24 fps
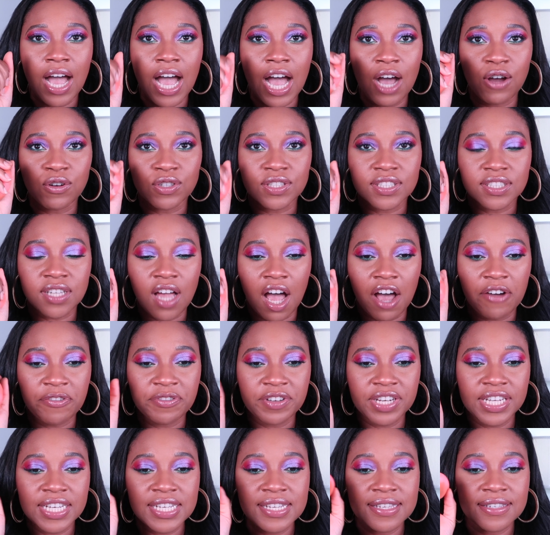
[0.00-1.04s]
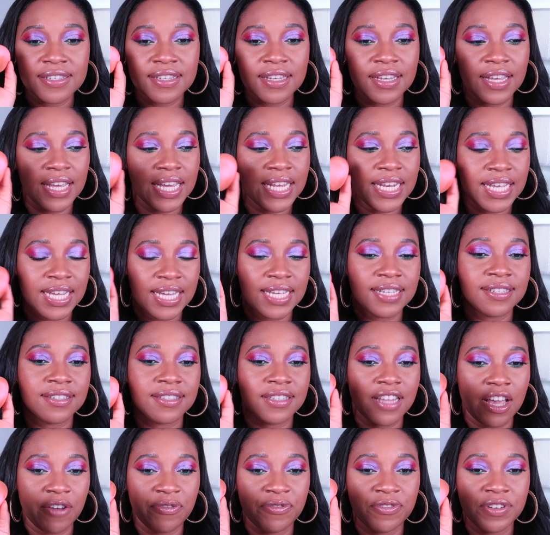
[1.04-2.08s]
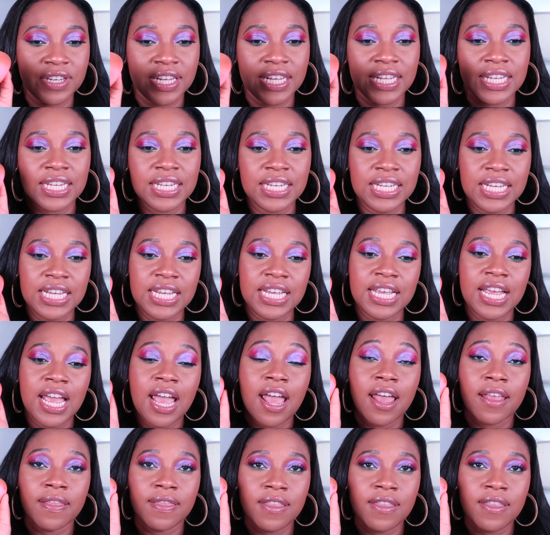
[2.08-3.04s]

how soft it is. It is definitely